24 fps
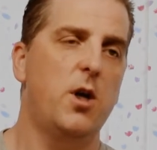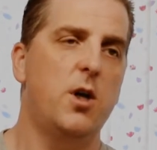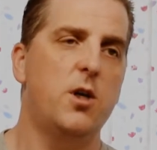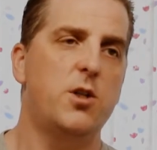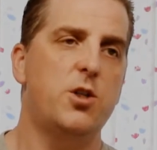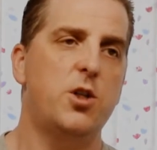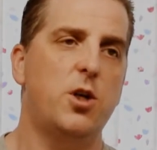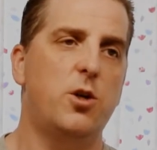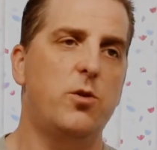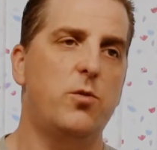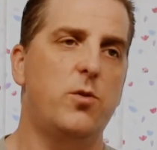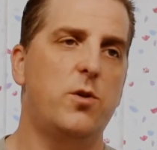
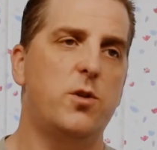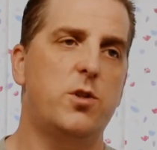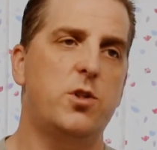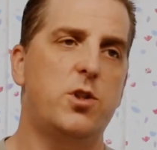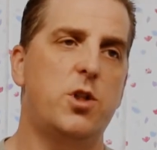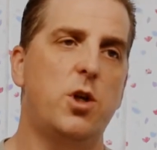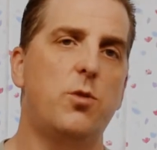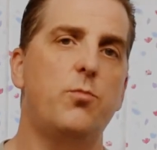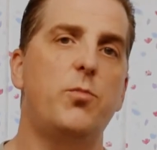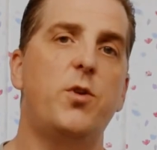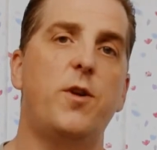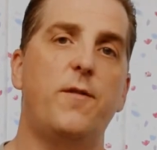So
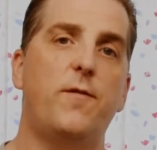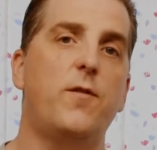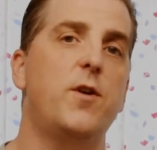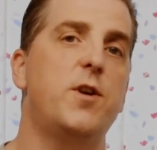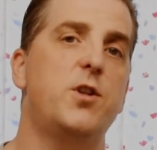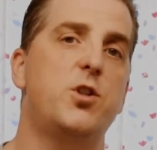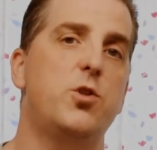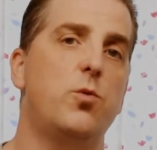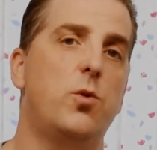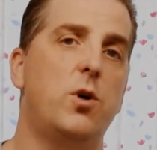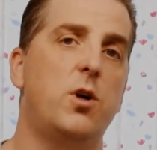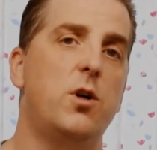don't be
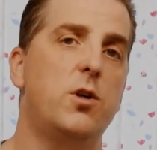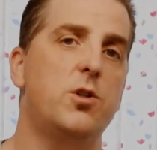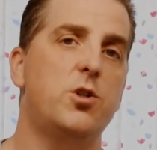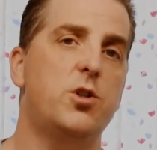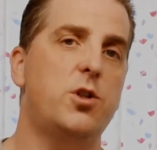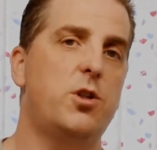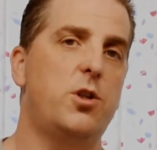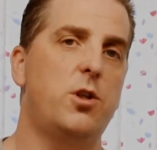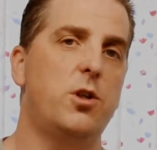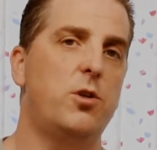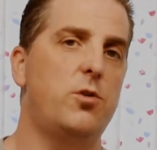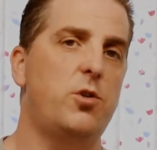afraid to
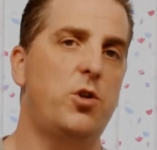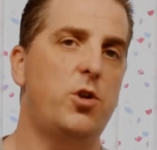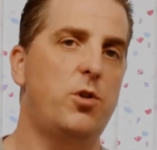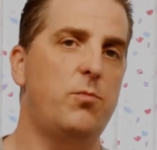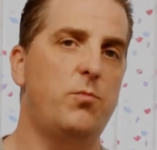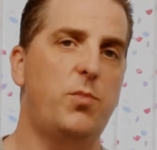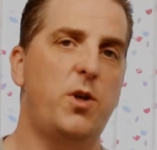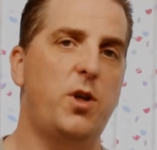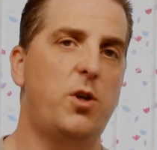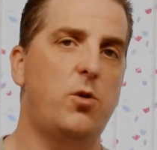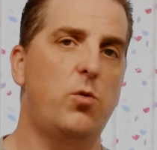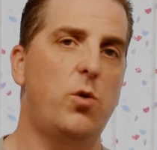ask. You know, you can
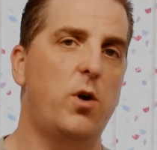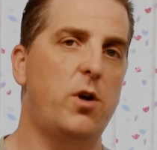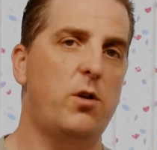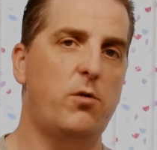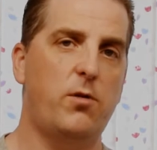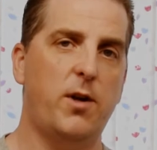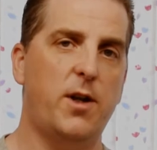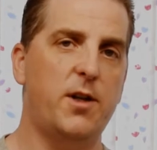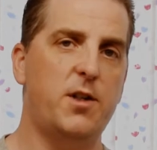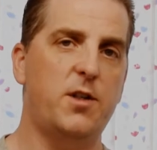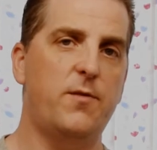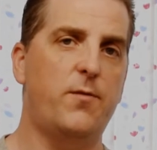be quite
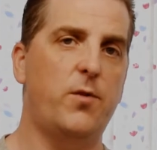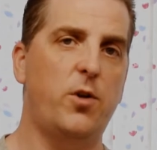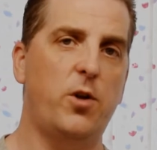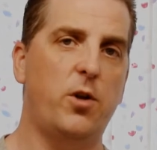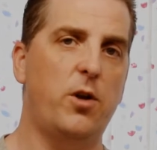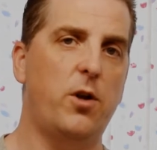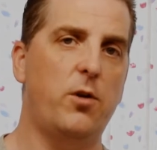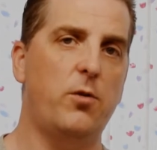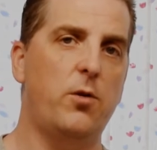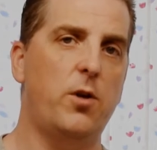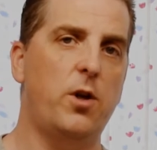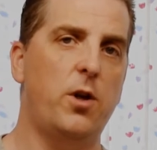creative in
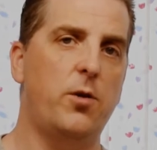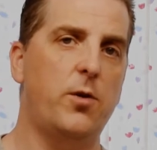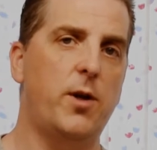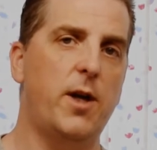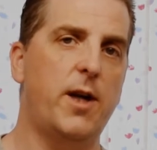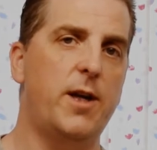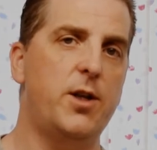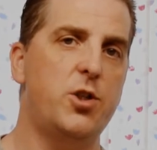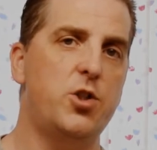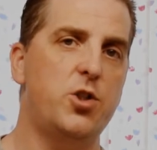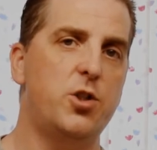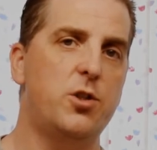
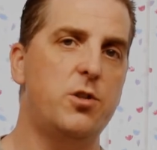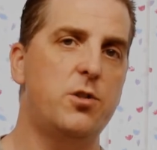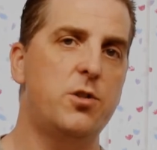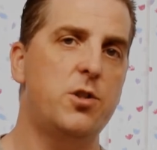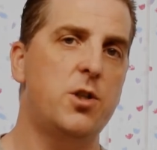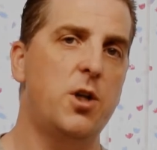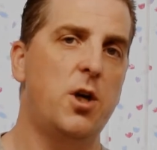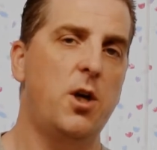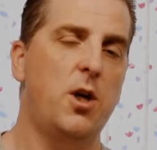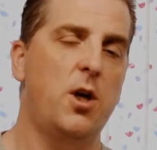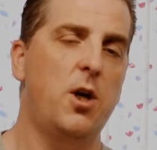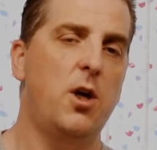locations,
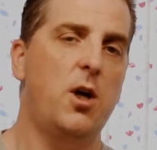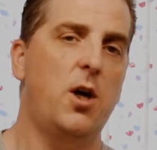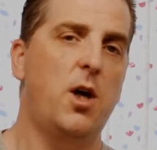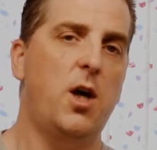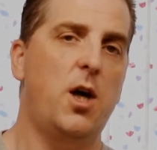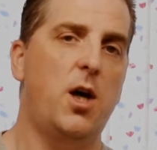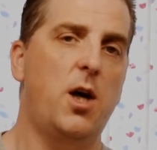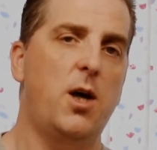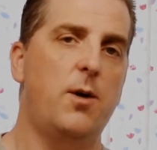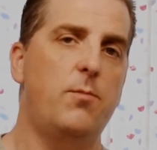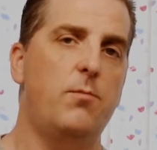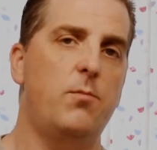
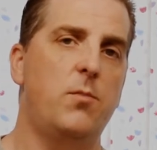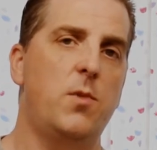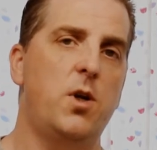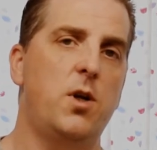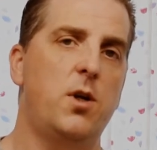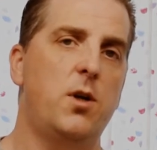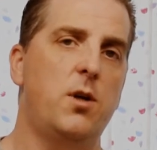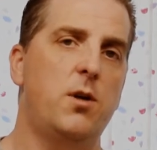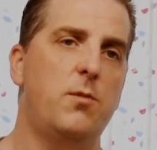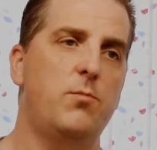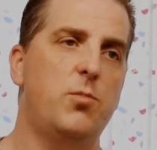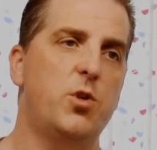
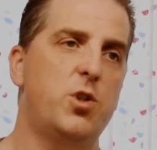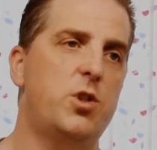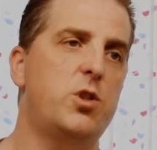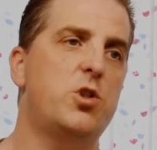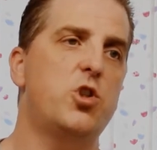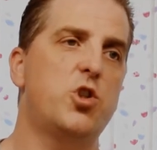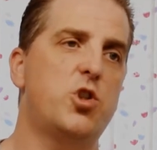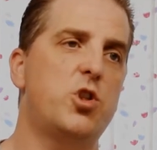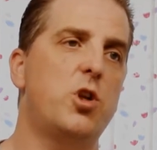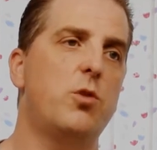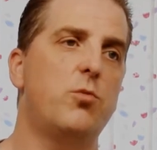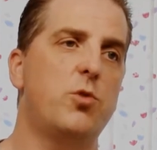but
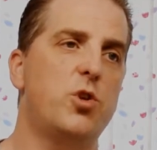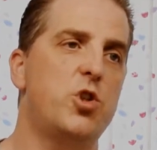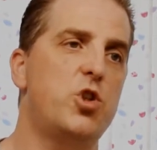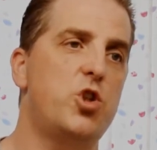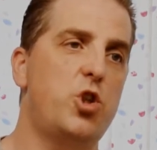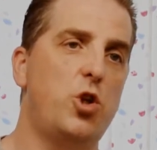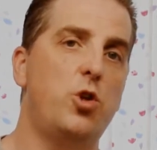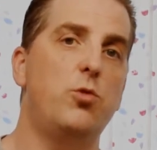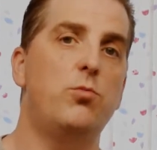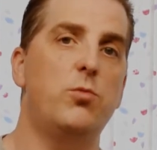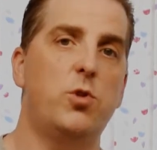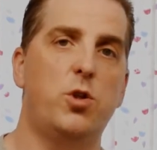just don't
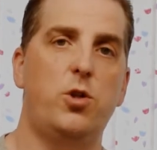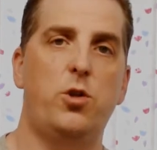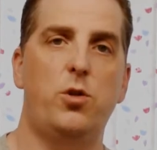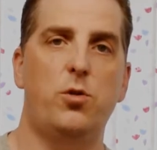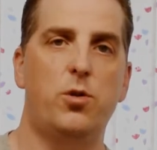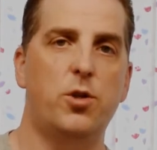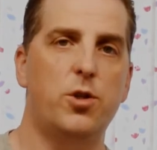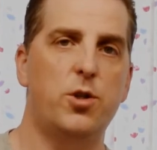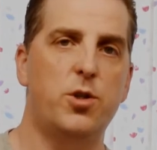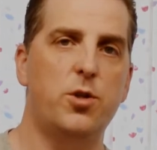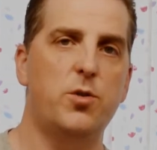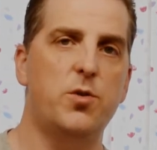assume that you
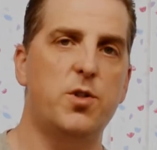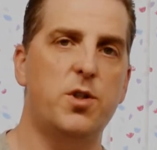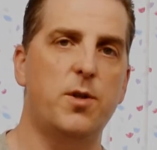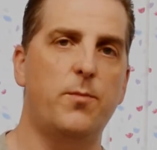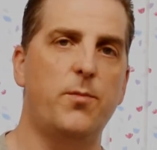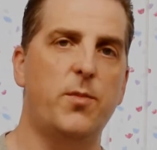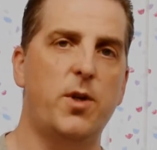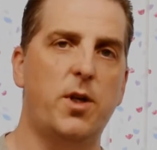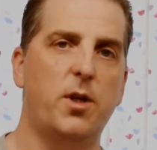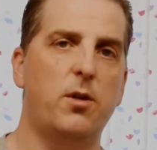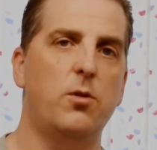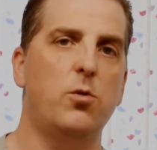can do
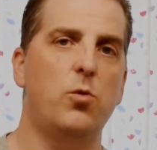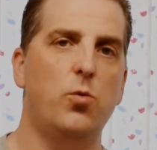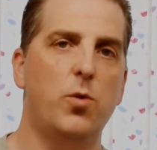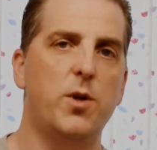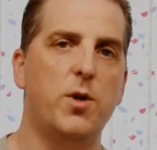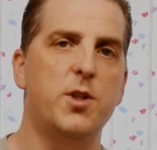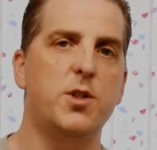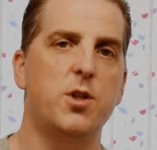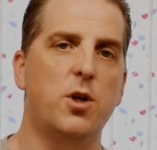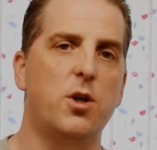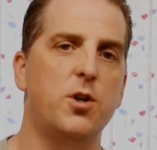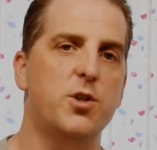something.
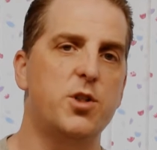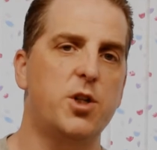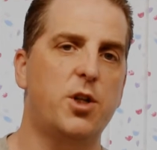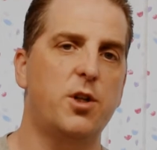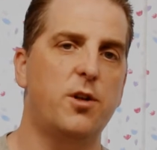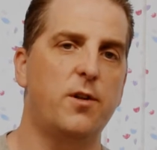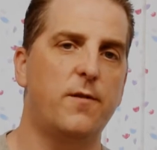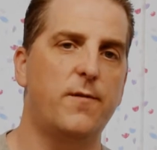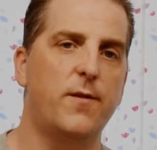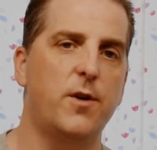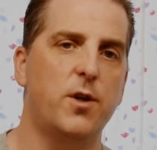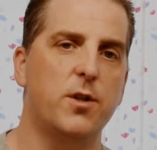Always ask in
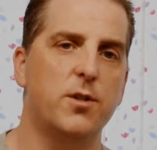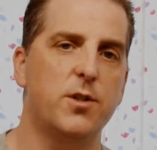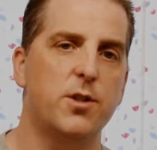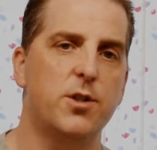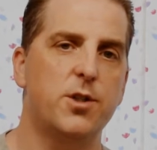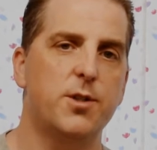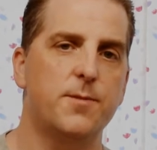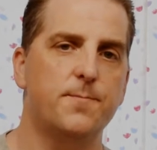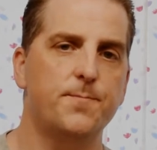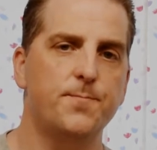advance.